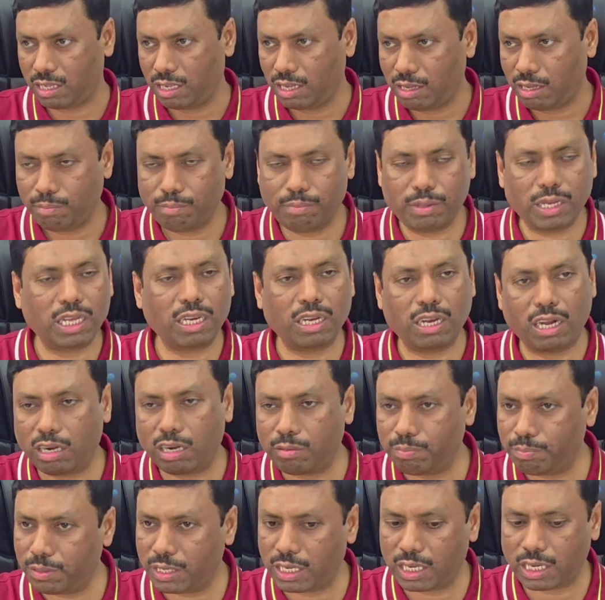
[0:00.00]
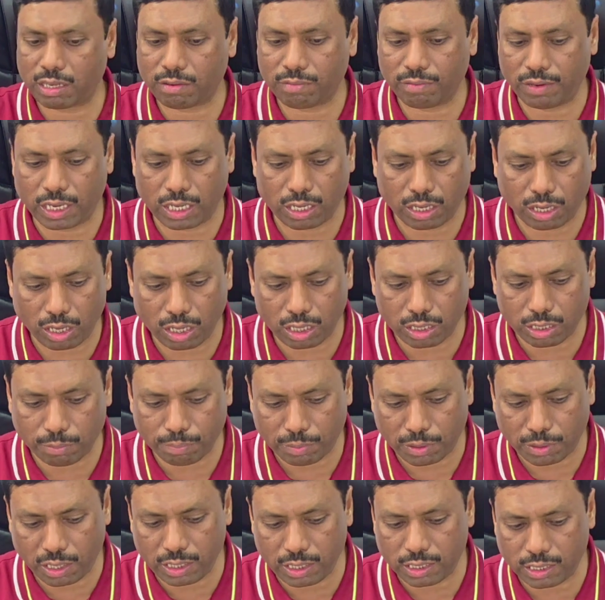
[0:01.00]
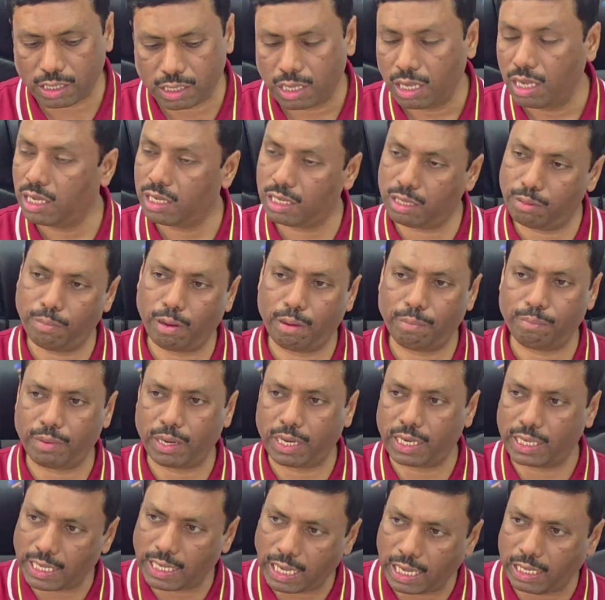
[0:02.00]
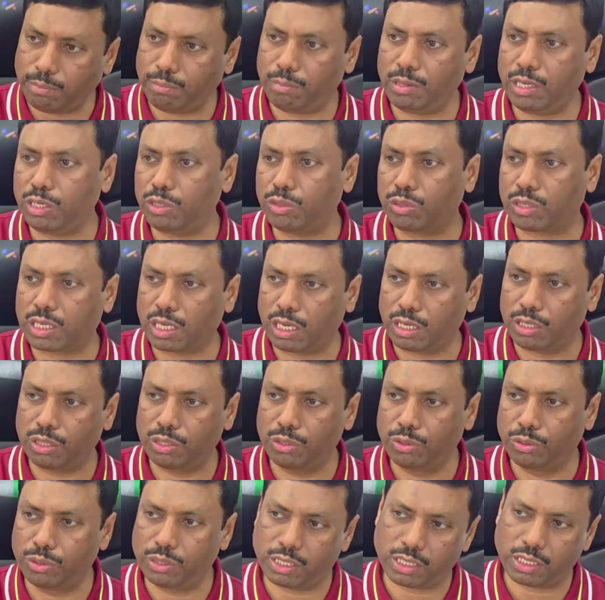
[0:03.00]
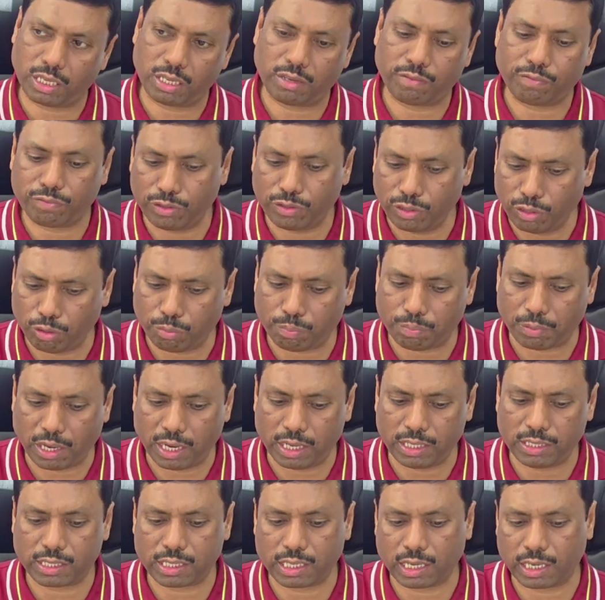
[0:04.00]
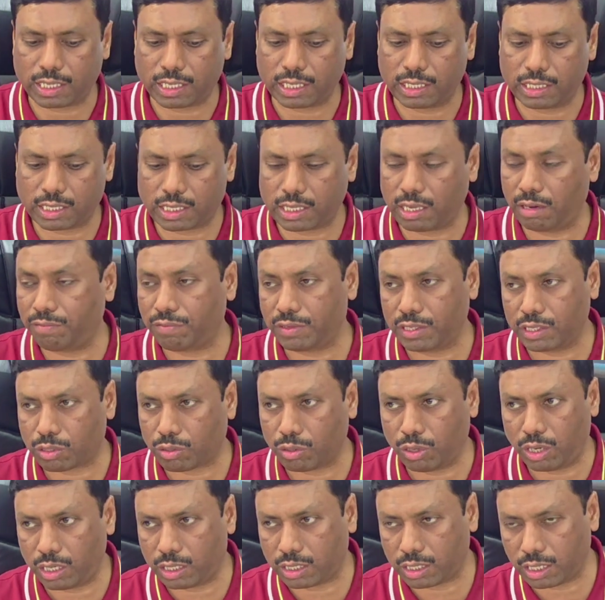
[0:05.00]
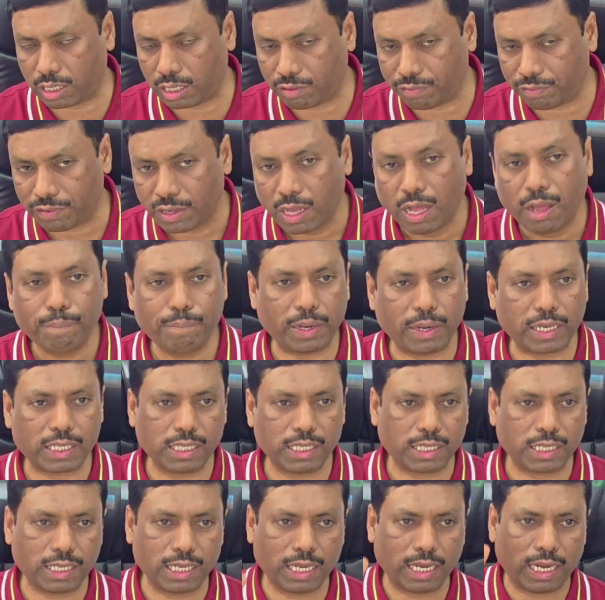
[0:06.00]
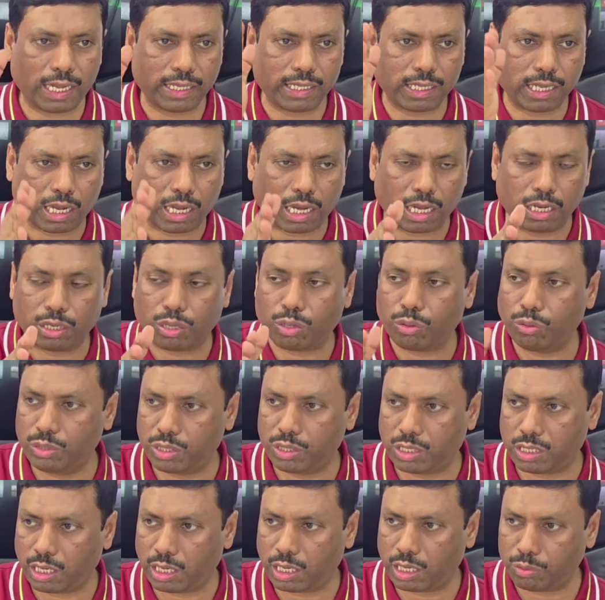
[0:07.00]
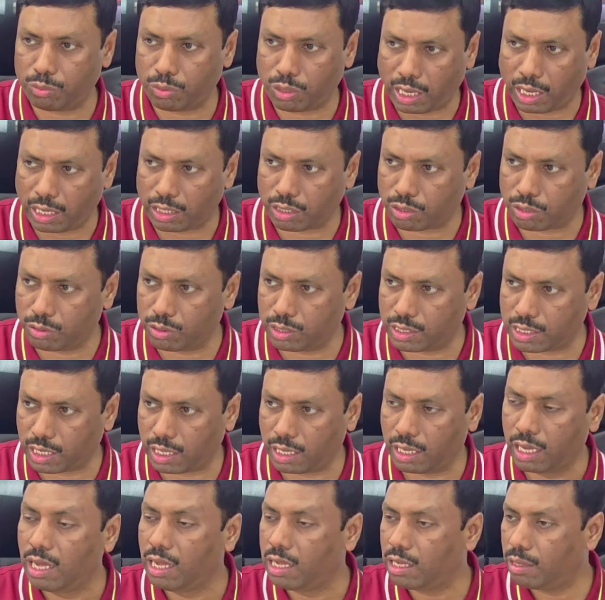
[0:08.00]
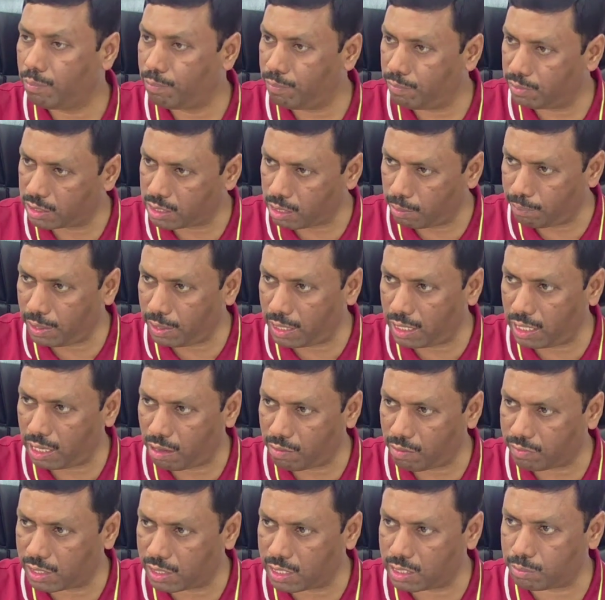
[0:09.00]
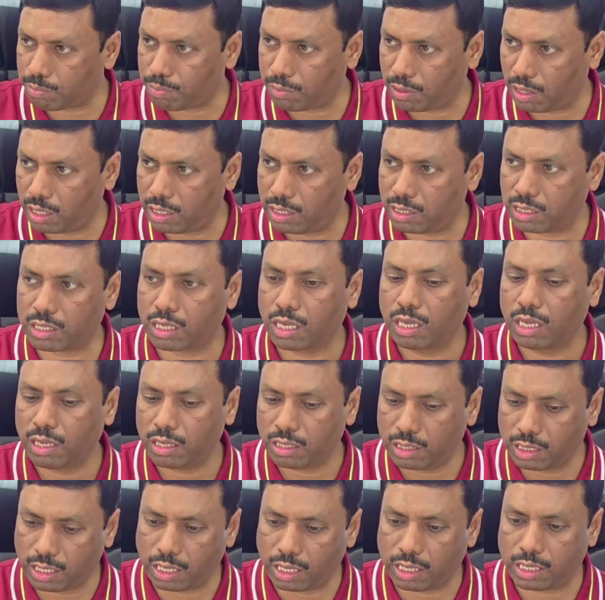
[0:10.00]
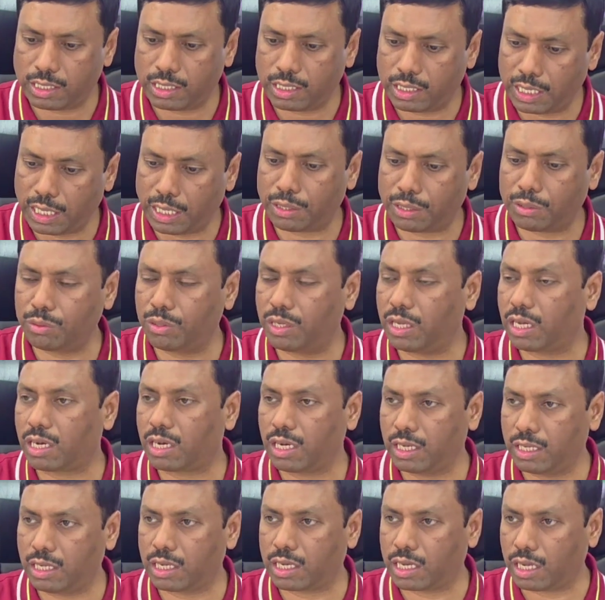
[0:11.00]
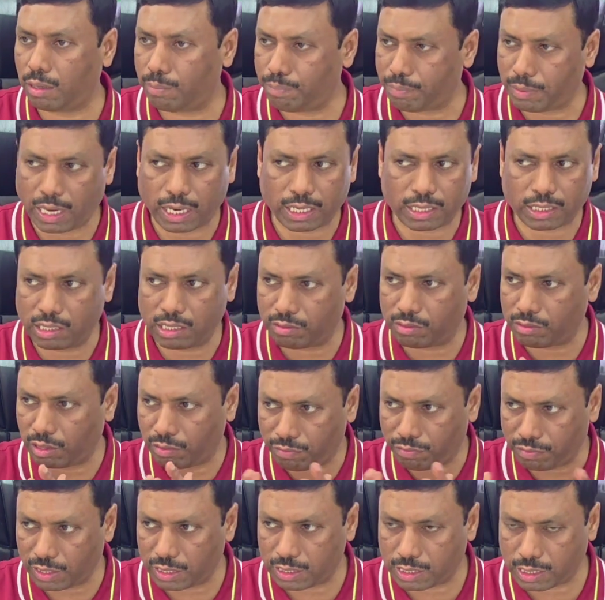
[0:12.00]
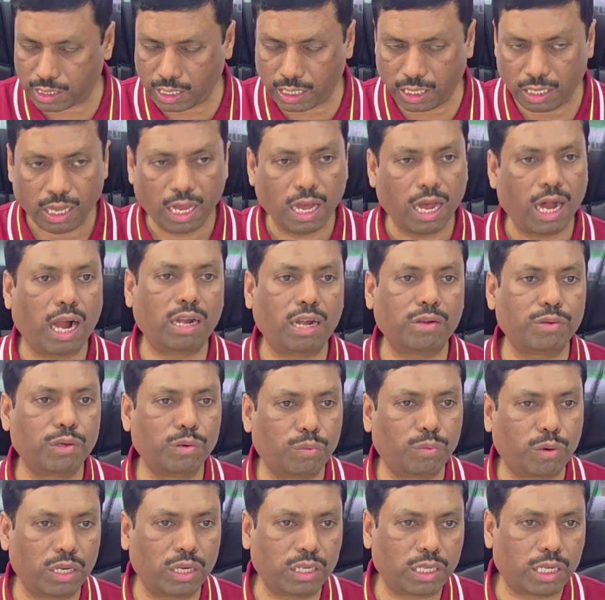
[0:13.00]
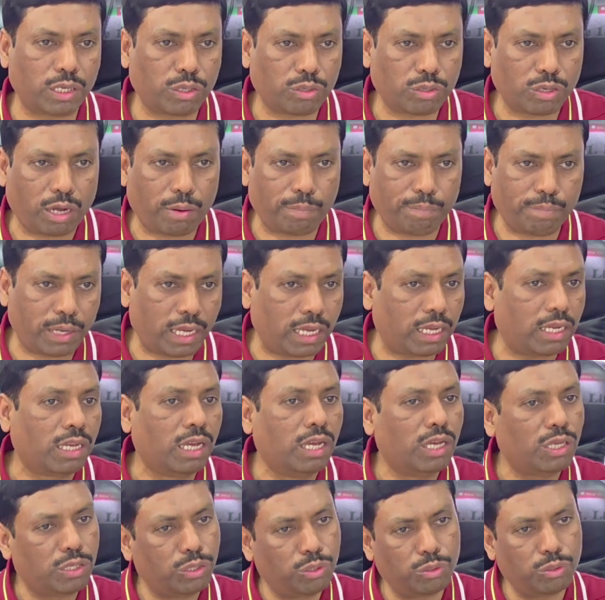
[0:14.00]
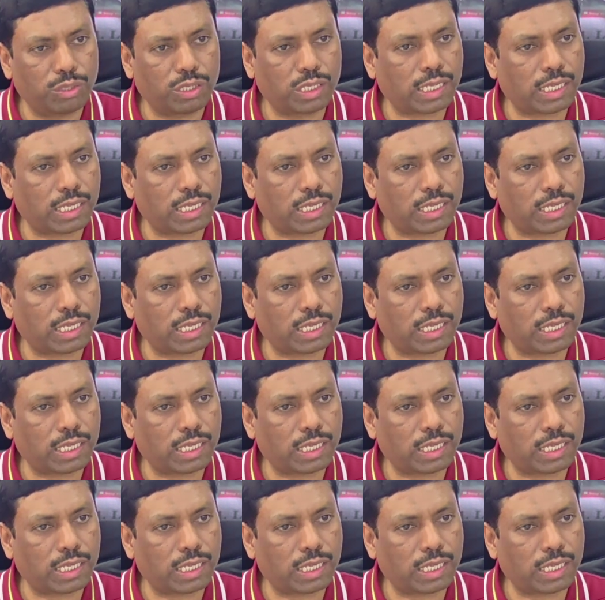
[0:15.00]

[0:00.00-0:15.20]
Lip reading: May not be required all the points. Remember, timely you can use it, few points, that itself is quite enough. But still, as a conclusion, I would like to say summary of these points. The day-to-day clinical practice, if we see and we wanted to apply, use